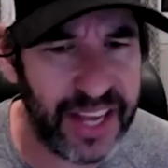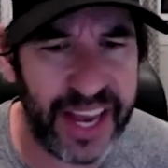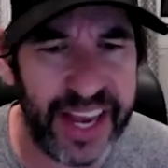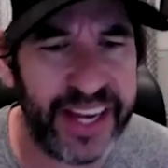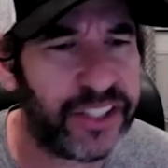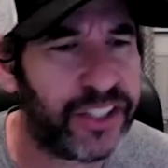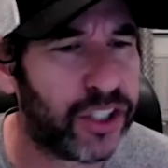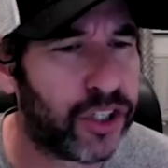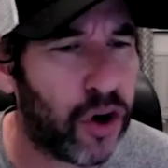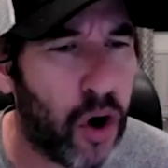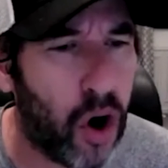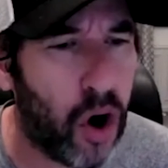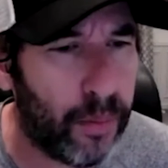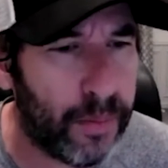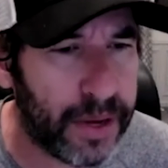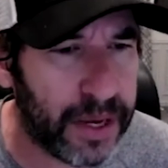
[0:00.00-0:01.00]
agent
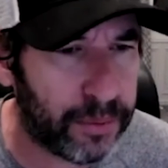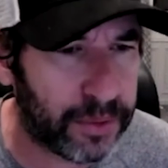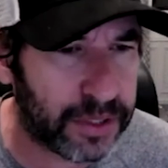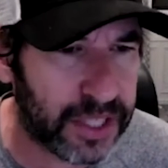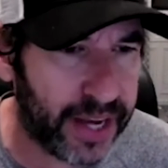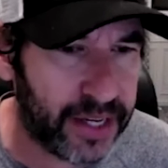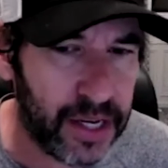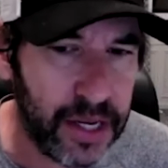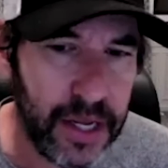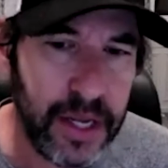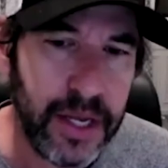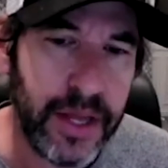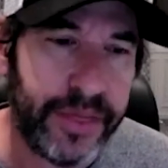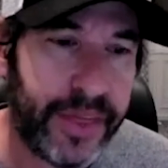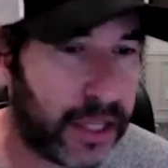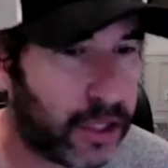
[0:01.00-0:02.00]
called me and was like,
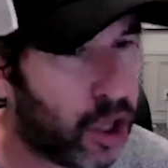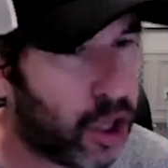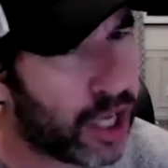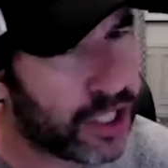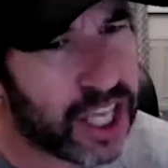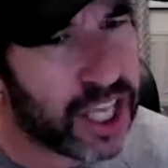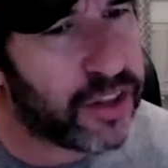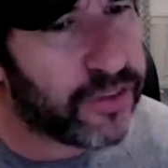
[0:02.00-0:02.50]
they lost to the